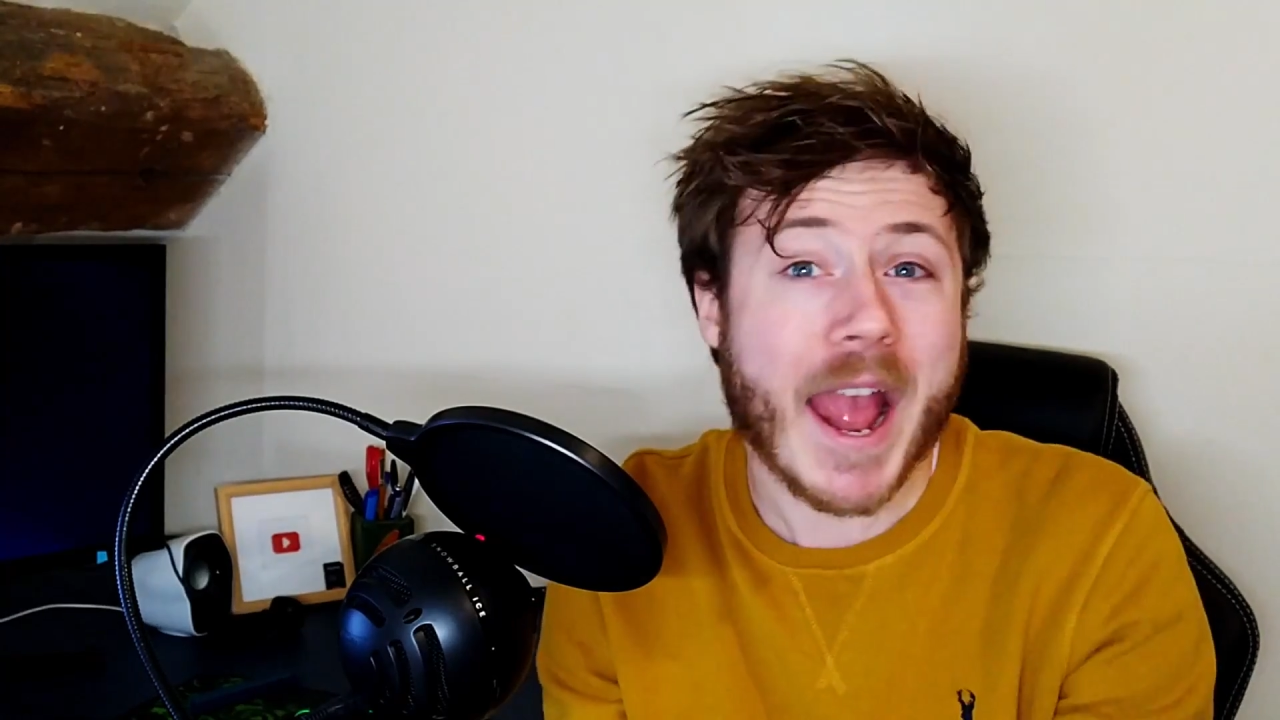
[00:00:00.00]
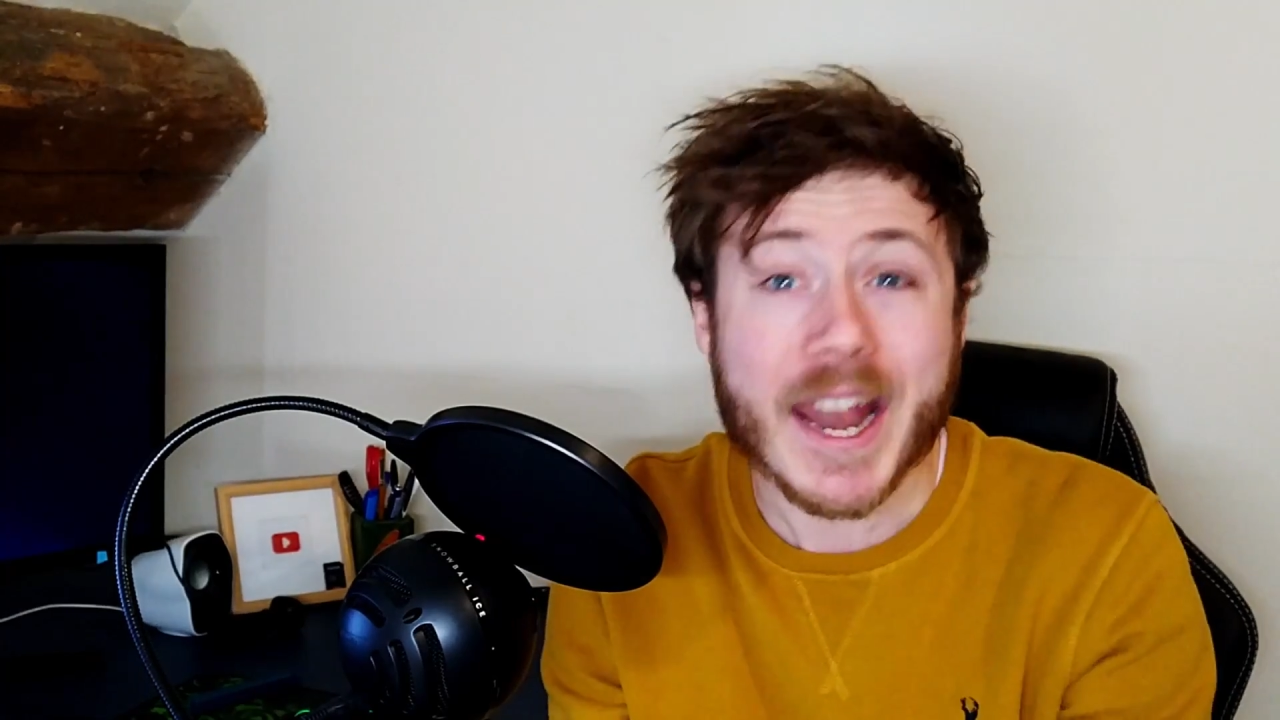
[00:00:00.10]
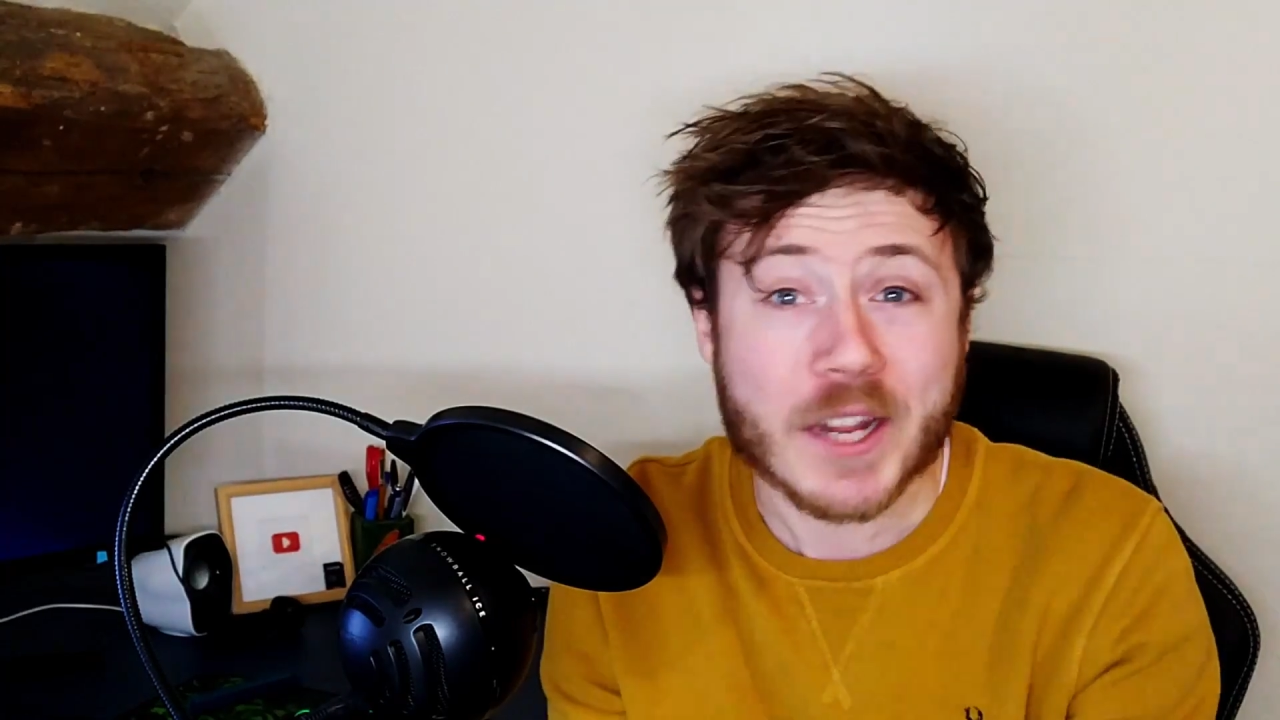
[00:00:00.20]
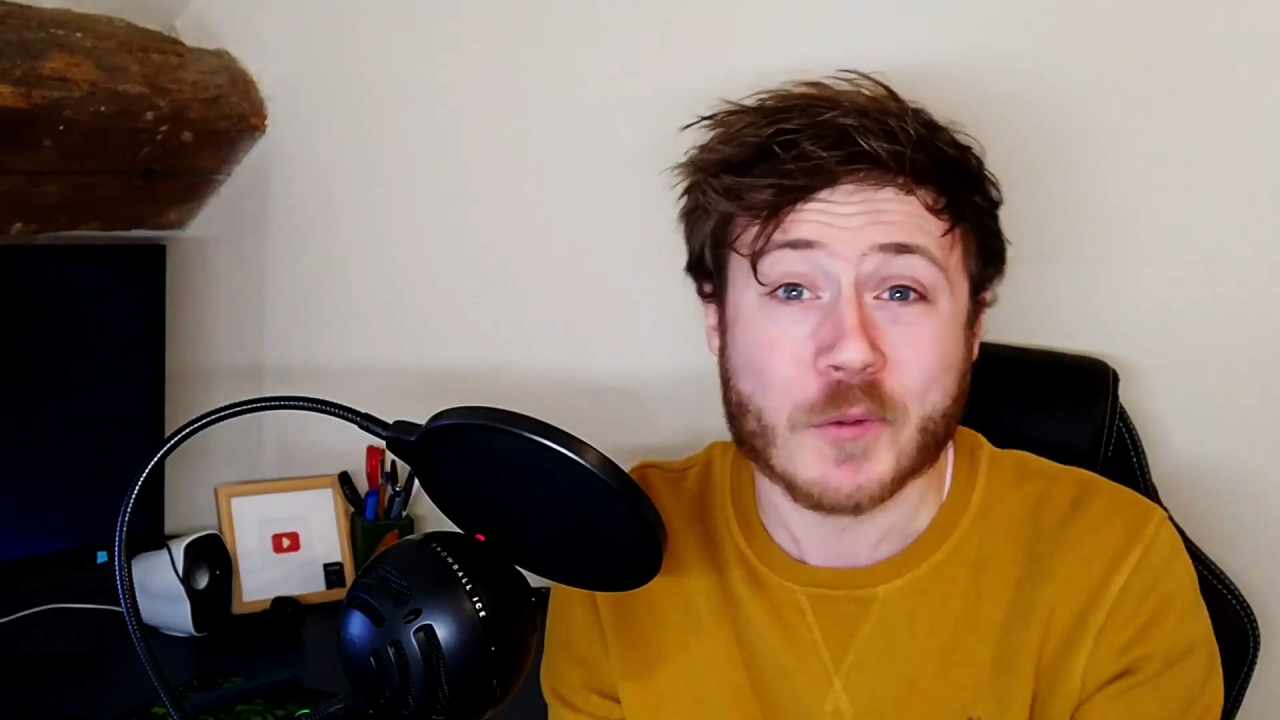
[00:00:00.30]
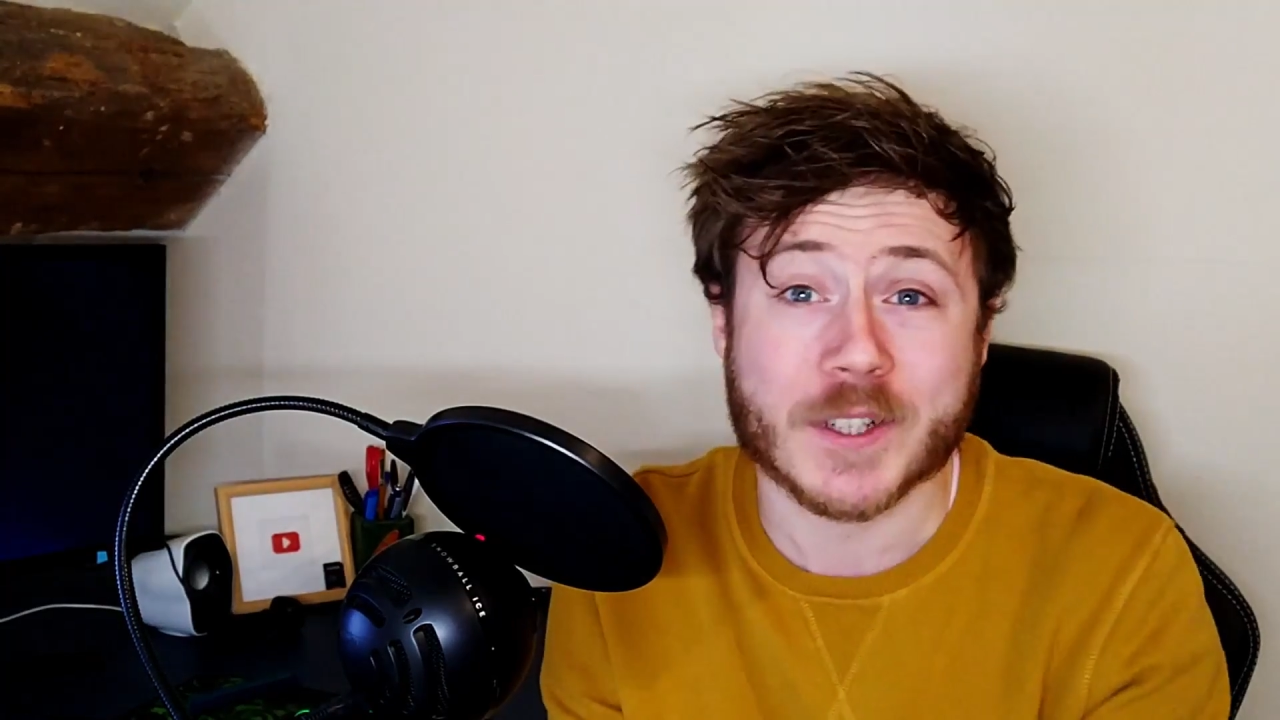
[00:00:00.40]

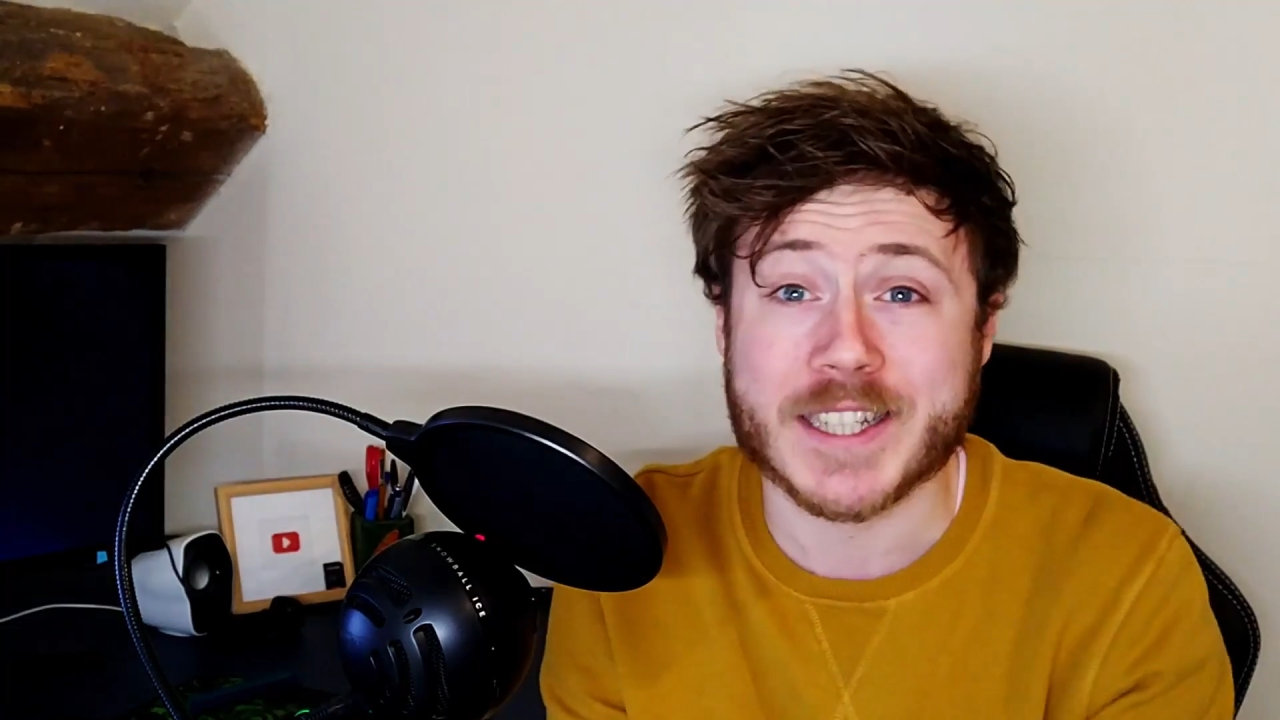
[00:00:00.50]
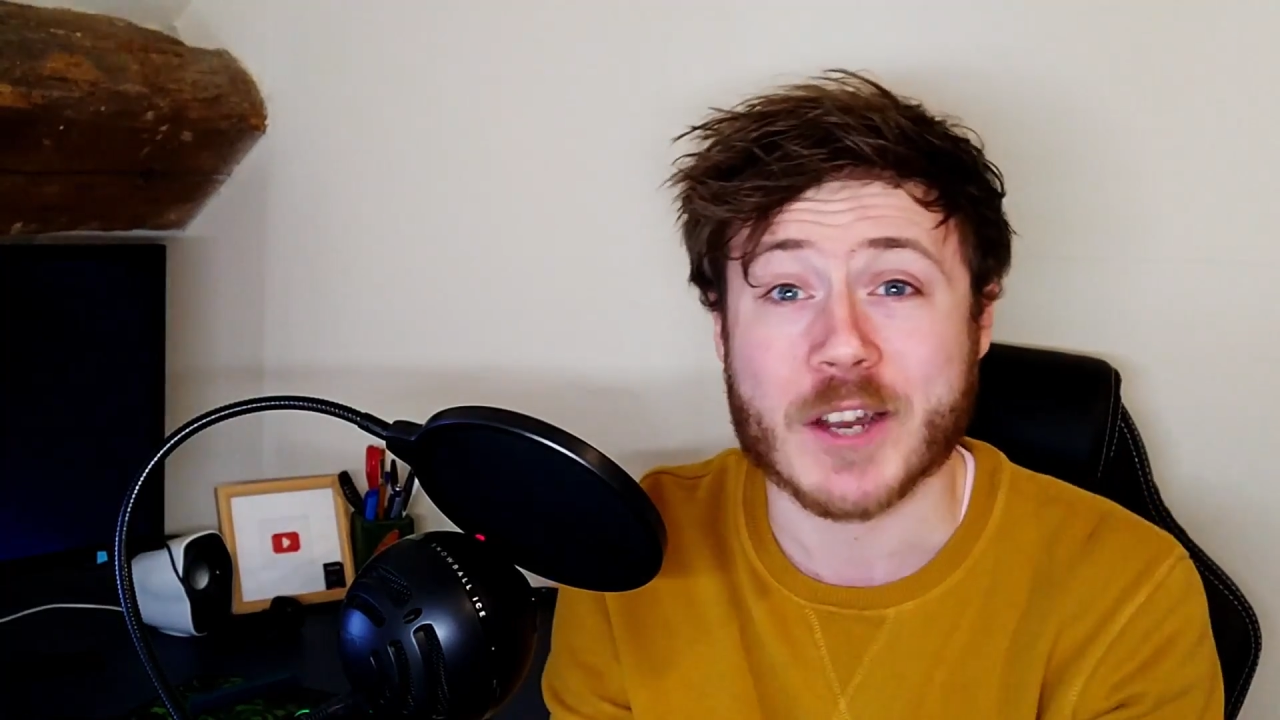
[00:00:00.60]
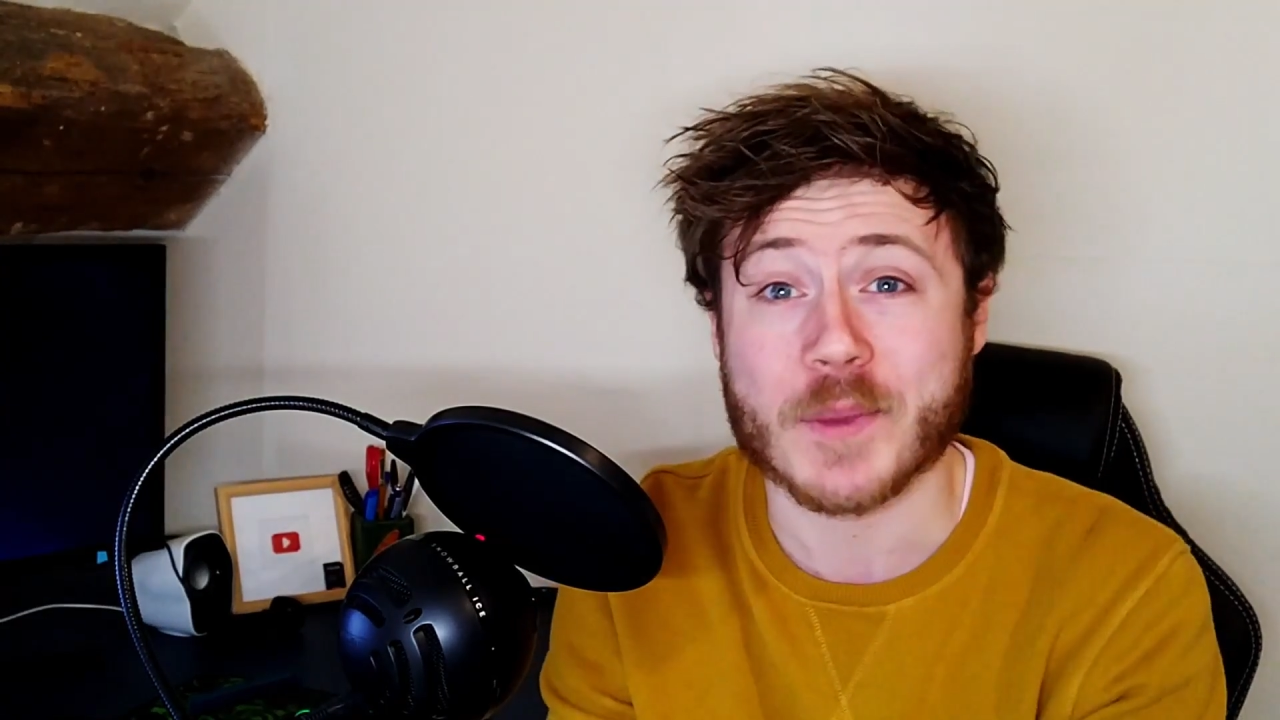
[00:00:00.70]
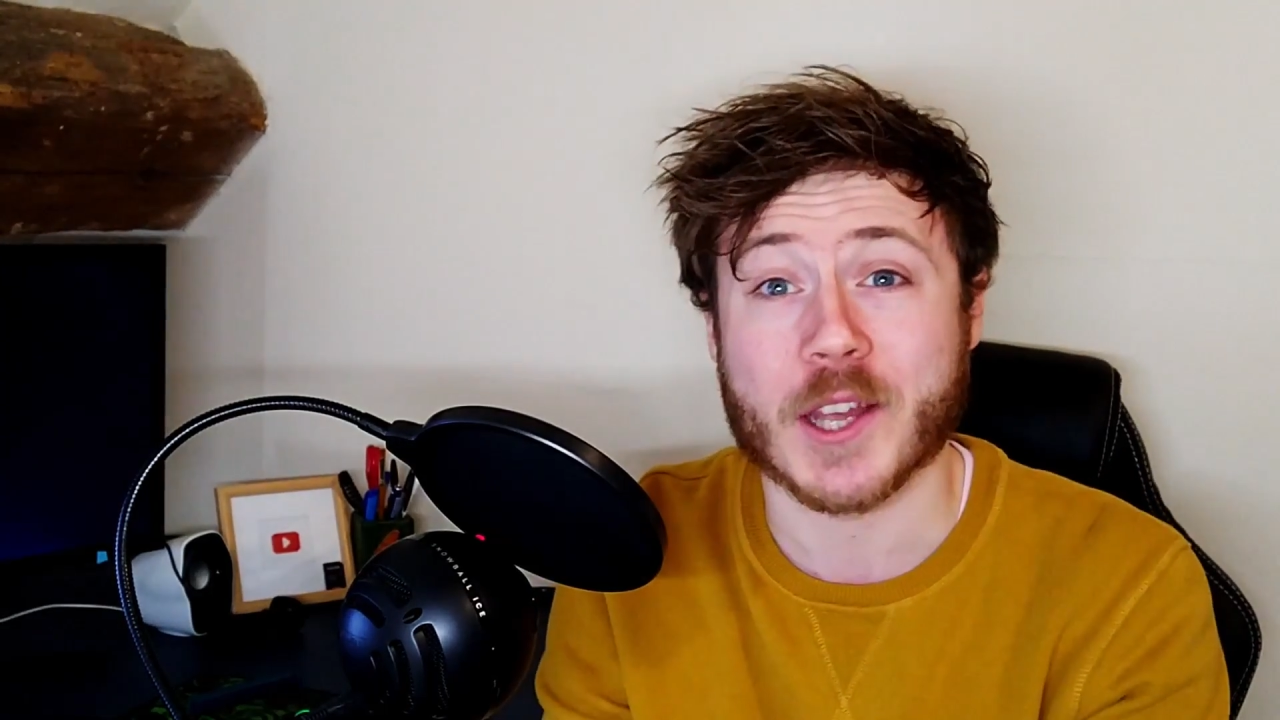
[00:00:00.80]
anyone tell